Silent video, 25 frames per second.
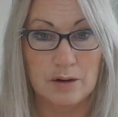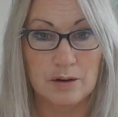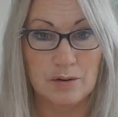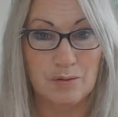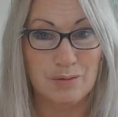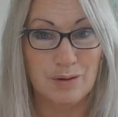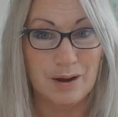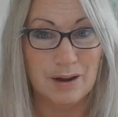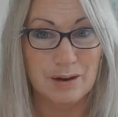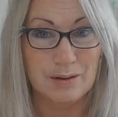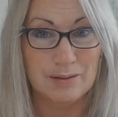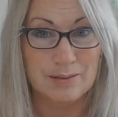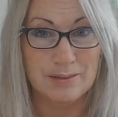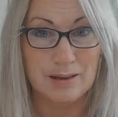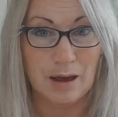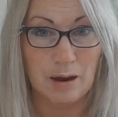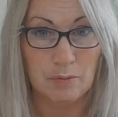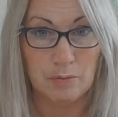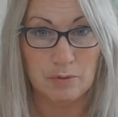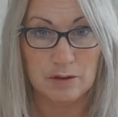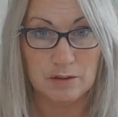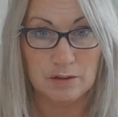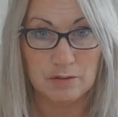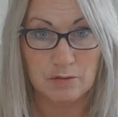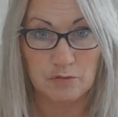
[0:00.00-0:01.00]
Now,
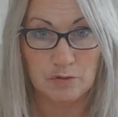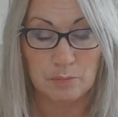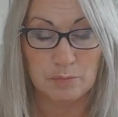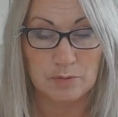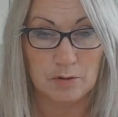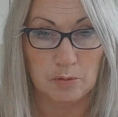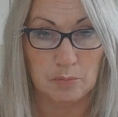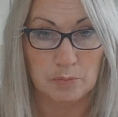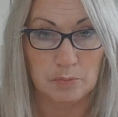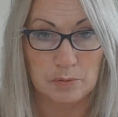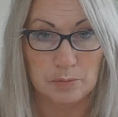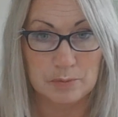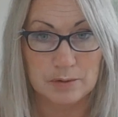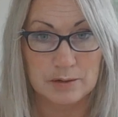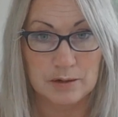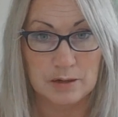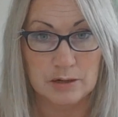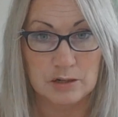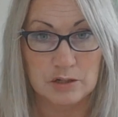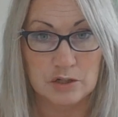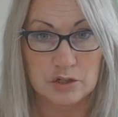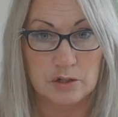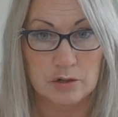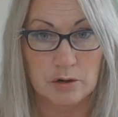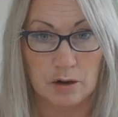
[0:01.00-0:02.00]
that is from
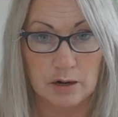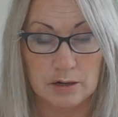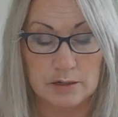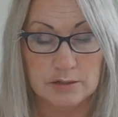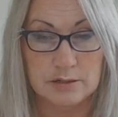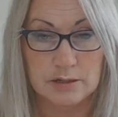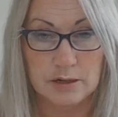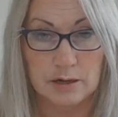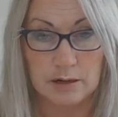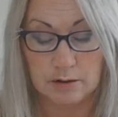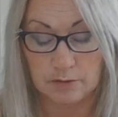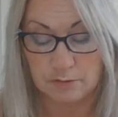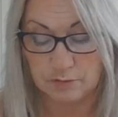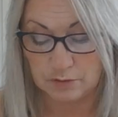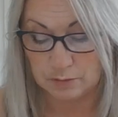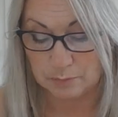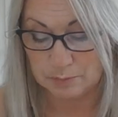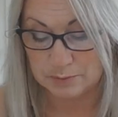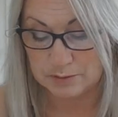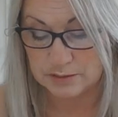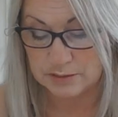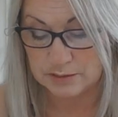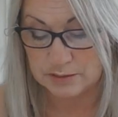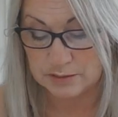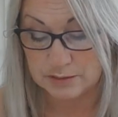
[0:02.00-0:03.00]
supplementation. I take a
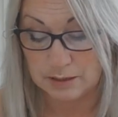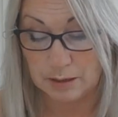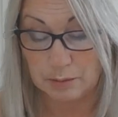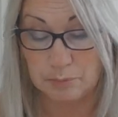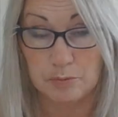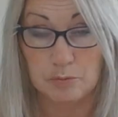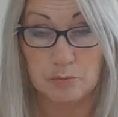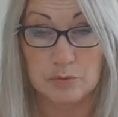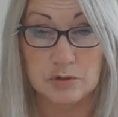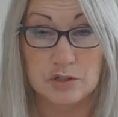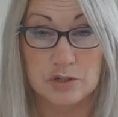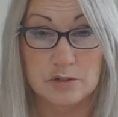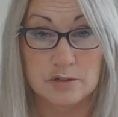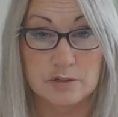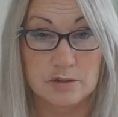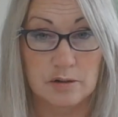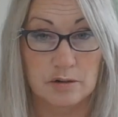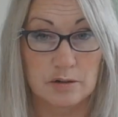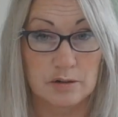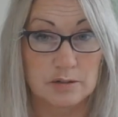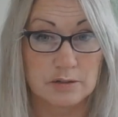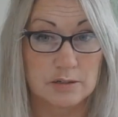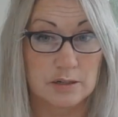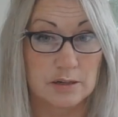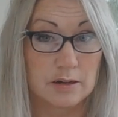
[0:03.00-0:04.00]
vitamin D tablet, which I
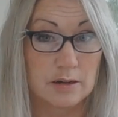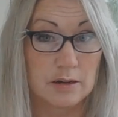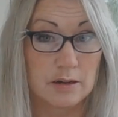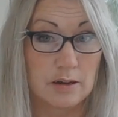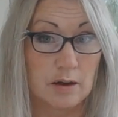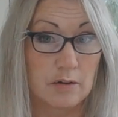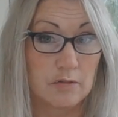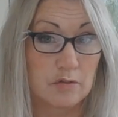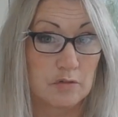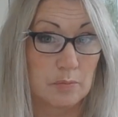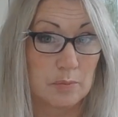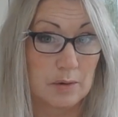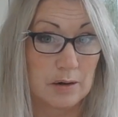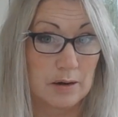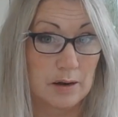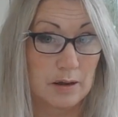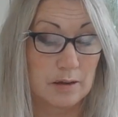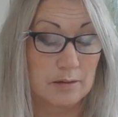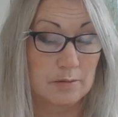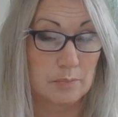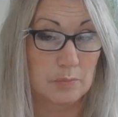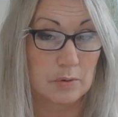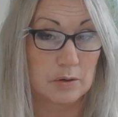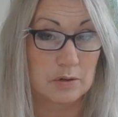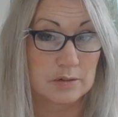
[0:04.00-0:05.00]
started taking after my
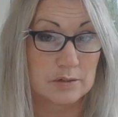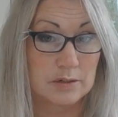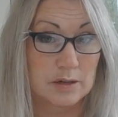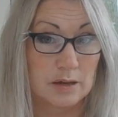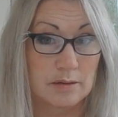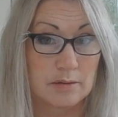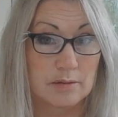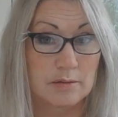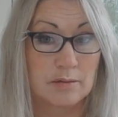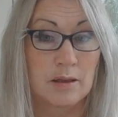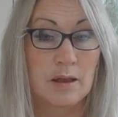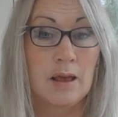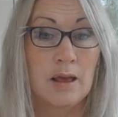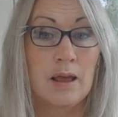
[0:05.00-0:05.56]
last blood test.